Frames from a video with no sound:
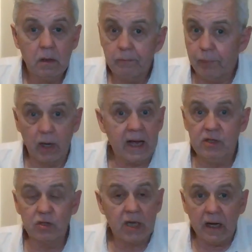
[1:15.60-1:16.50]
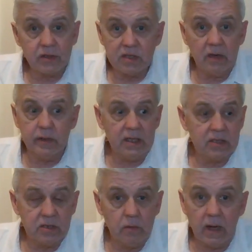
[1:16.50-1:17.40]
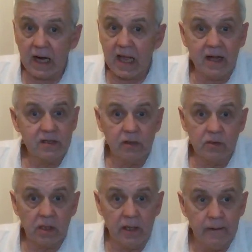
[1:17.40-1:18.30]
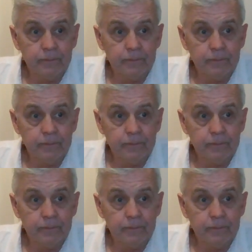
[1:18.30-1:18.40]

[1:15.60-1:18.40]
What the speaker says: but I just cannot see it with these two. I can't, honestly.